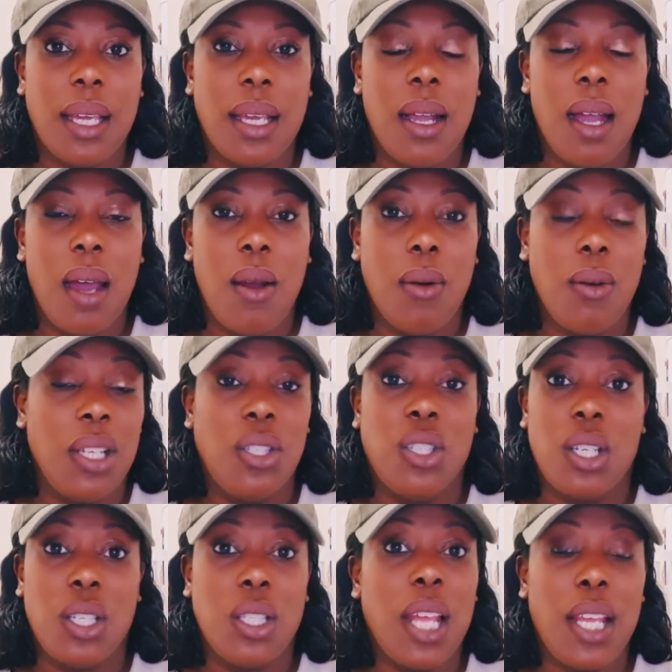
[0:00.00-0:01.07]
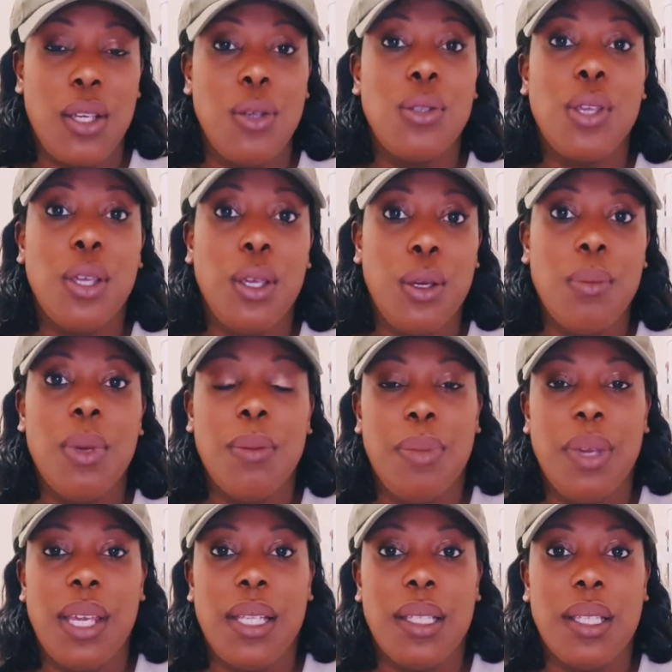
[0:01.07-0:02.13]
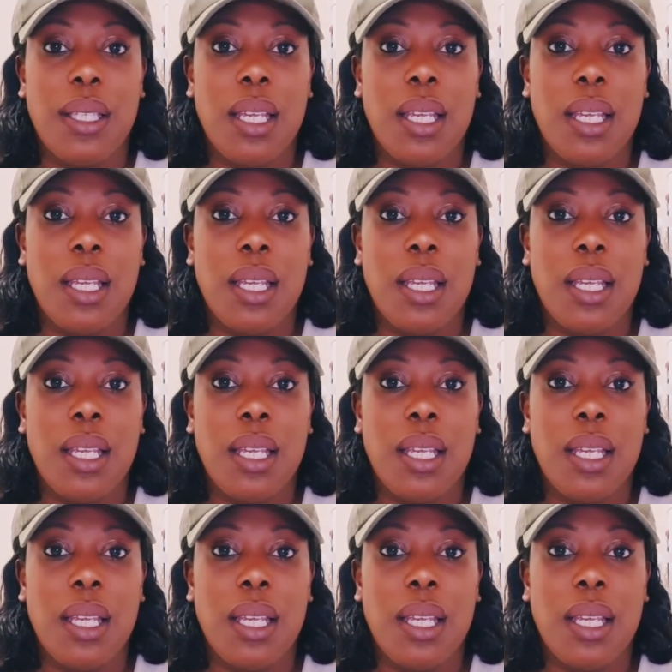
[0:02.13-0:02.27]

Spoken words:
goal. It's just they use human beings